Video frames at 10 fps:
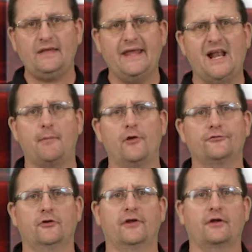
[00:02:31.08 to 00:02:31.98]
And I'm
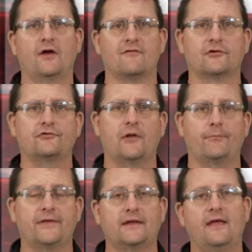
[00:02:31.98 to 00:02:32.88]
also going to cover
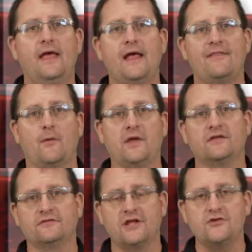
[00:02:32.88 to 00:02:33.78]
something that we
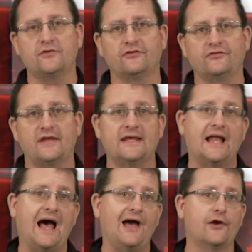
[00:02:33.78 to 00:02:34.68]
continue to see in
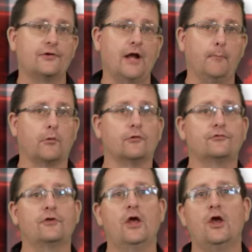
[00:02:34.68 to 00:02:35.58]
higher
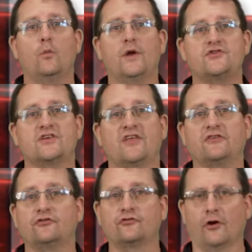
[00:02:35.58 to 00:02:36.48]
numbers, which is a
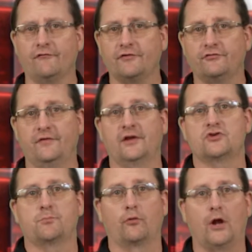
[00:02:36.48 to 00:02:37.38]
surface
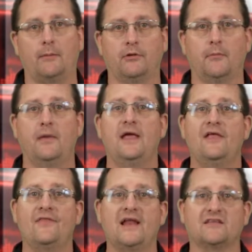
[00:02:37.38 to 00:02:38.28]
finish problem
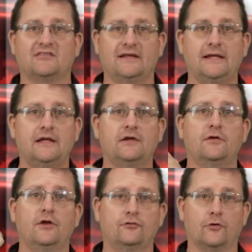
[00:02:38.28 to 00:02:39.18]
that is
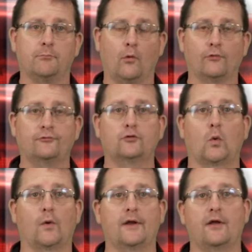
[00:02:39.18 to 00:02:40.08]
leading to bore
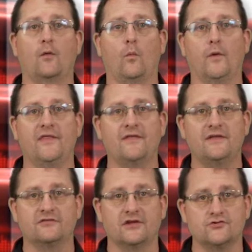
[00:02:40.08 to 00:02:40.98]
scoring within
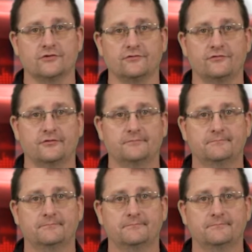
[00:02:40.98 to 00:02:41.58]
these engines.